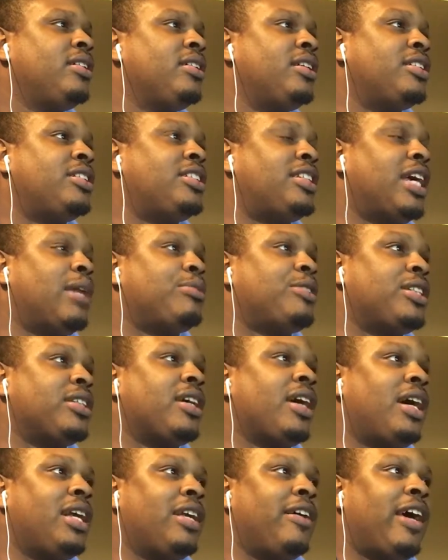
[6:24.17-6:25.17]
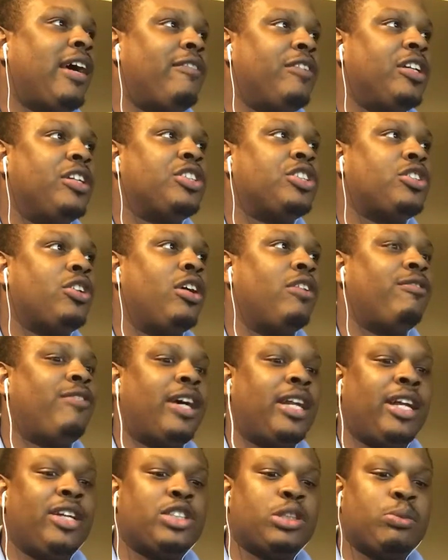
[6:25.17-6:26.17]
steps to kind of having a strong
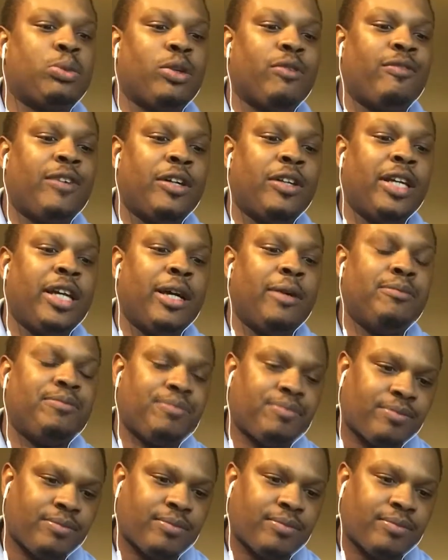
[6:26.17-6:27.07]
financial portfolio.